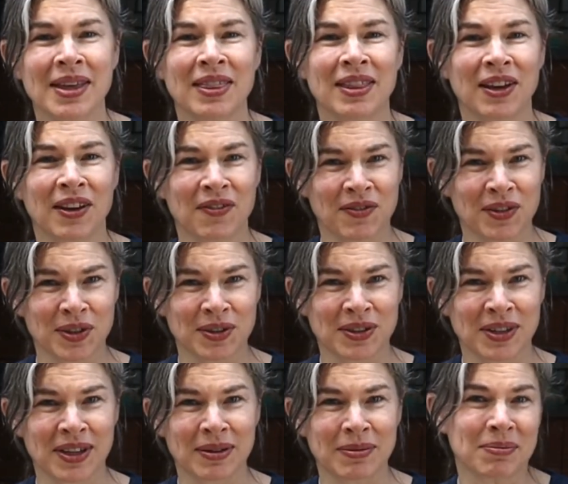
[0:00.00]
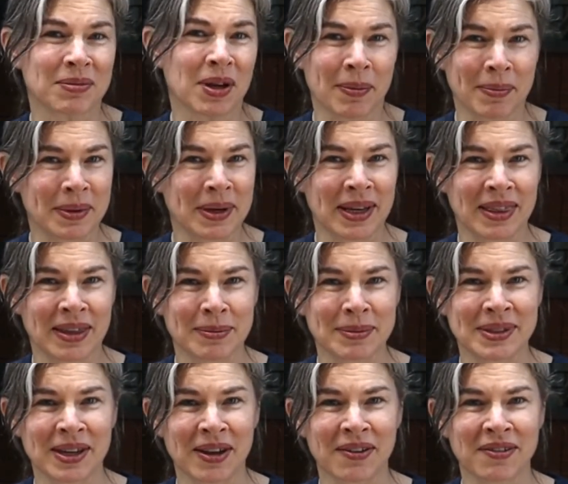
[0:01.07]
the conversion company
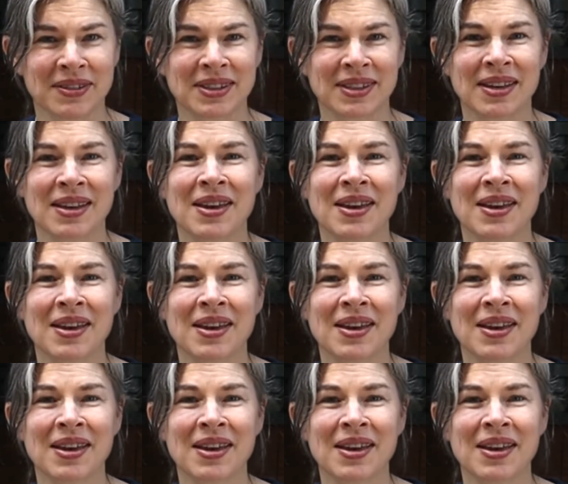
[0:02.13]
themselves,